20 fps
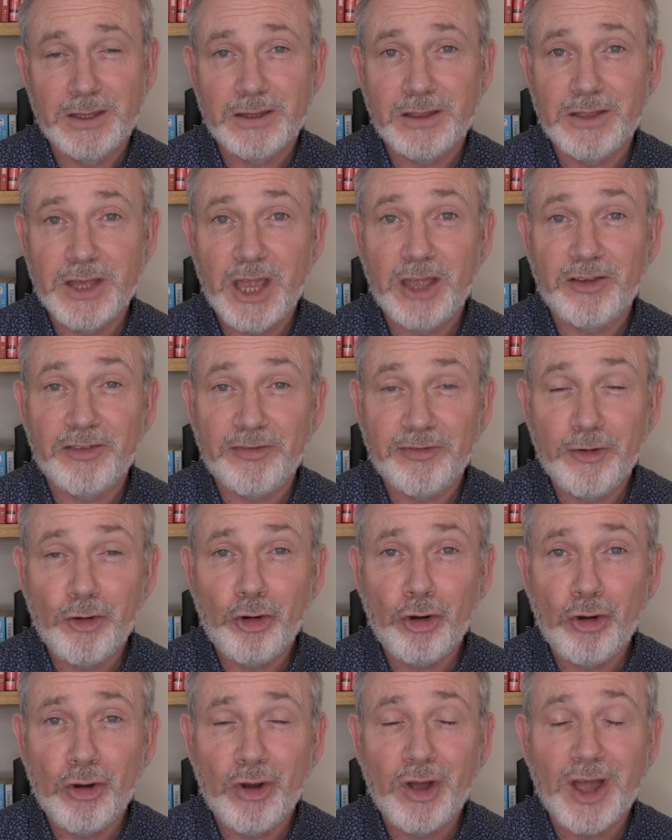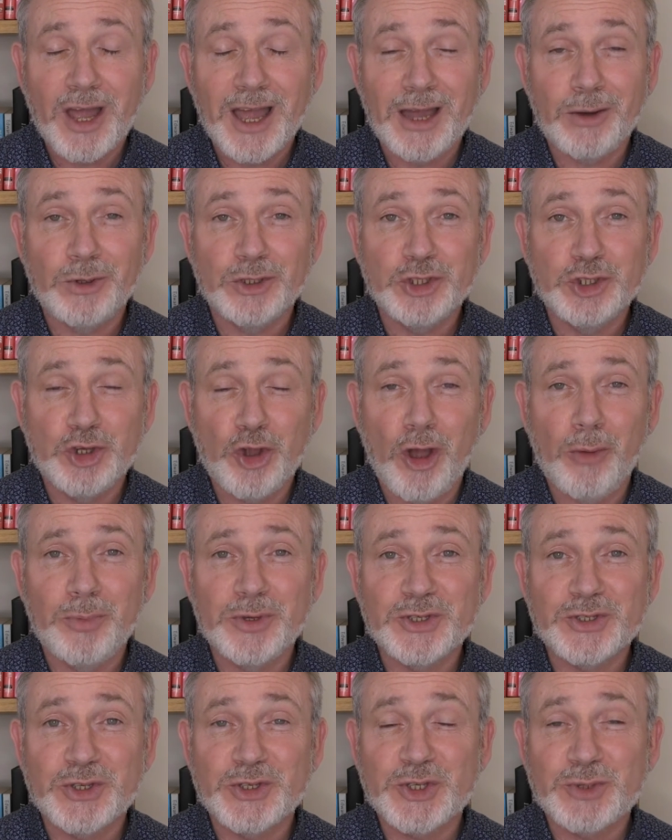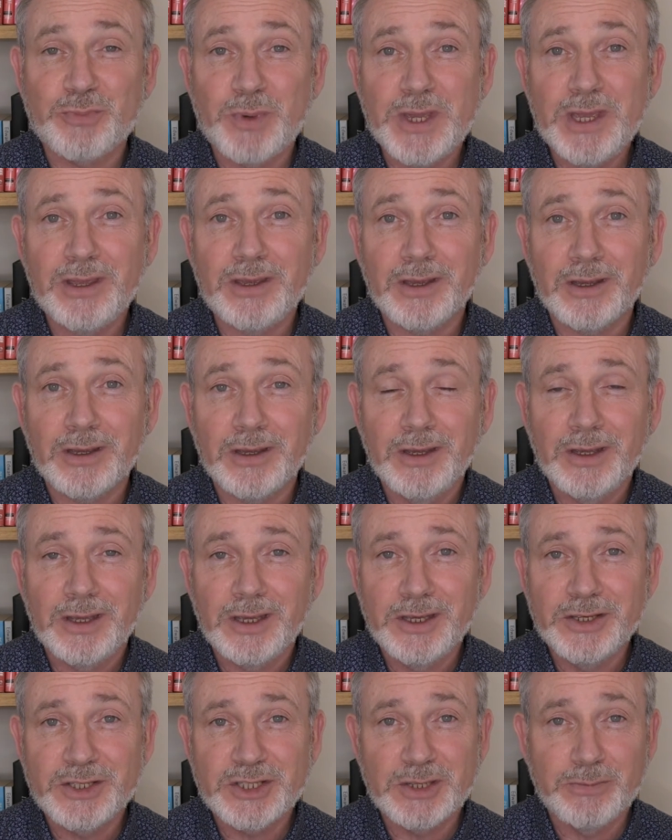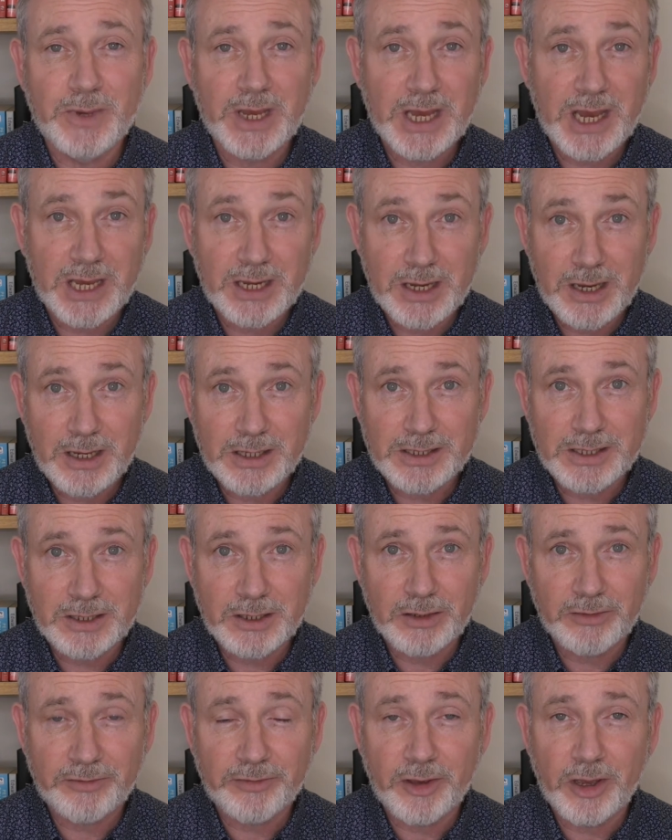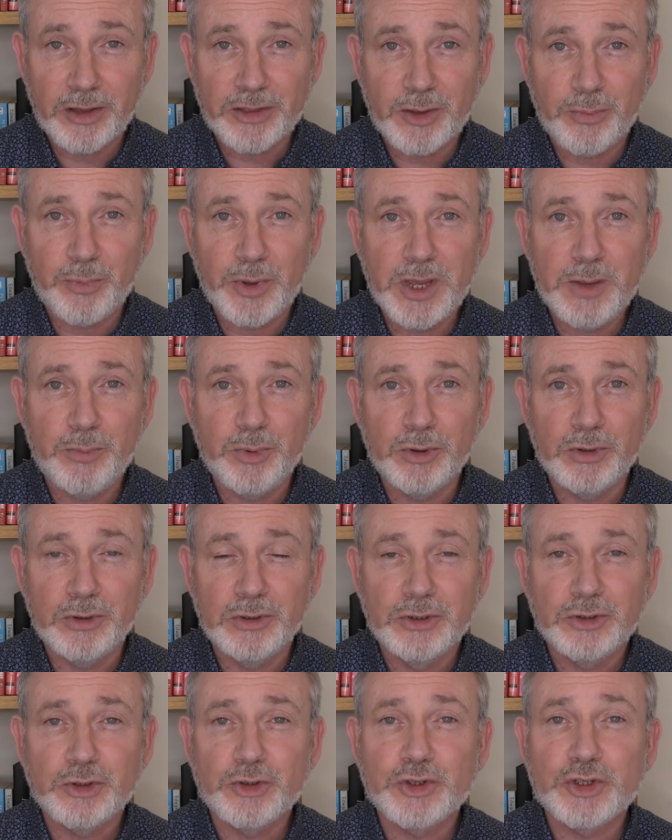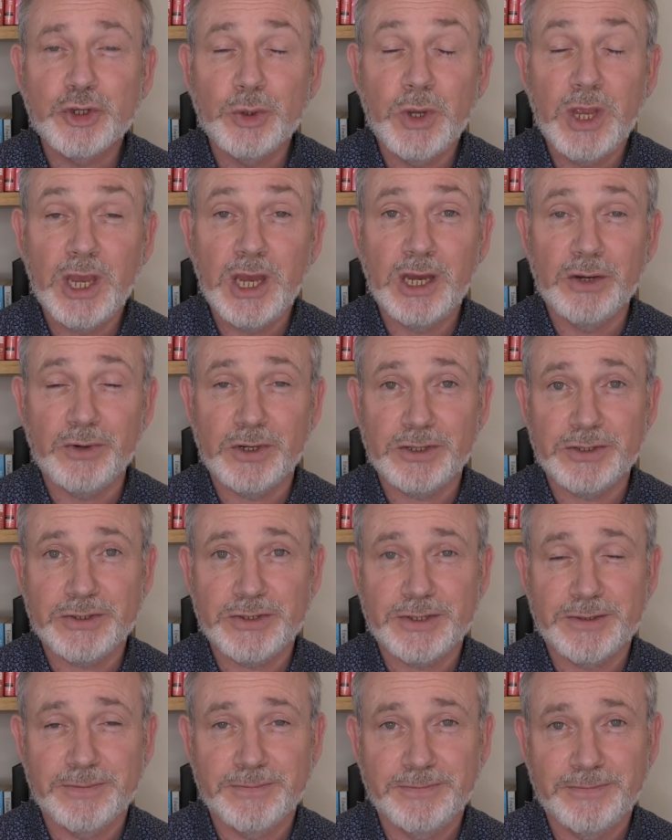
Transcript: Therefore, our job as the speaker is to make it easier for other people to hear us.